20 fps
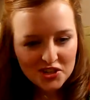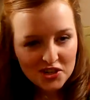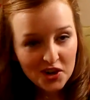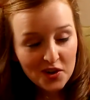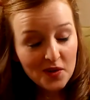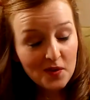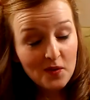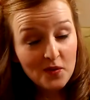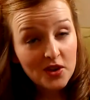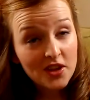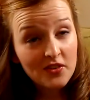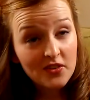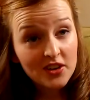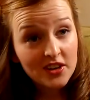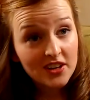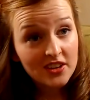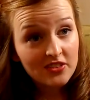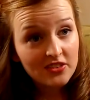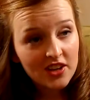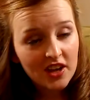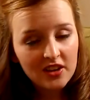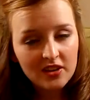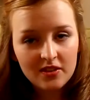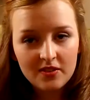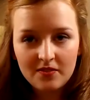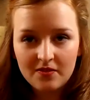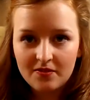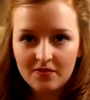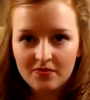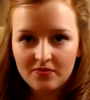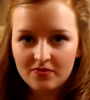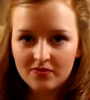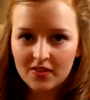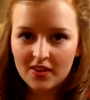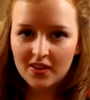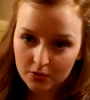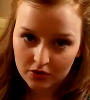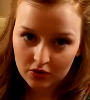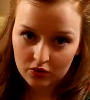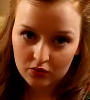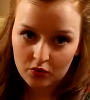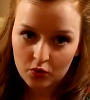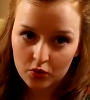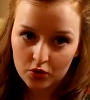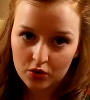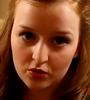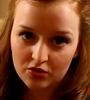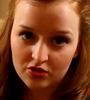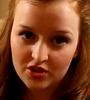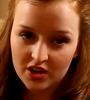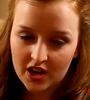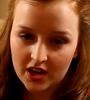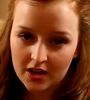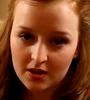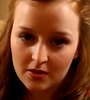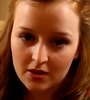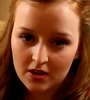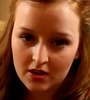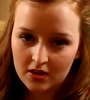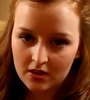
No, we're never gonna get it done. Sorry. That's cool today.